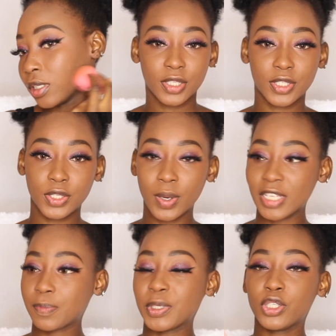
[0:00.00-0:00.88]
so So
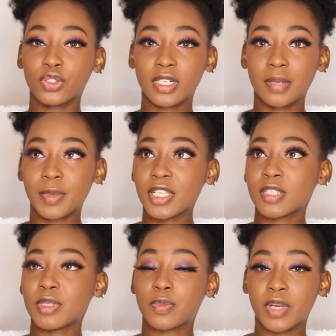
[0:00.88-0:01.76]
as per usual, I'm going
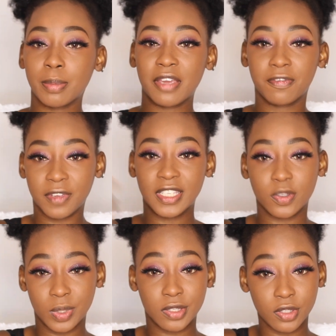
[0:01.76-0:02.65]
to be spraying my
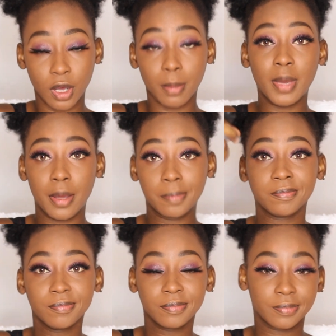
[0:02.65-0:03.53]
face with some um,
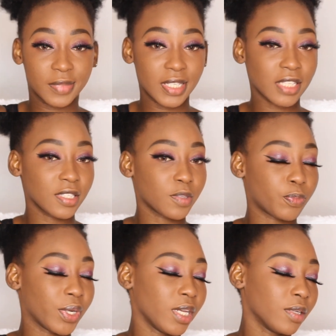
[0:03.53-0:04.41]
setting
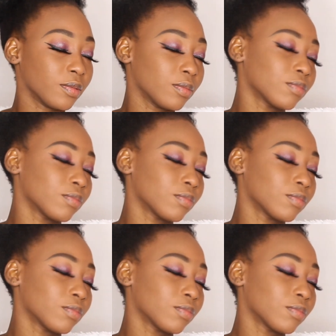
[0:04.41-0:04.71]
spray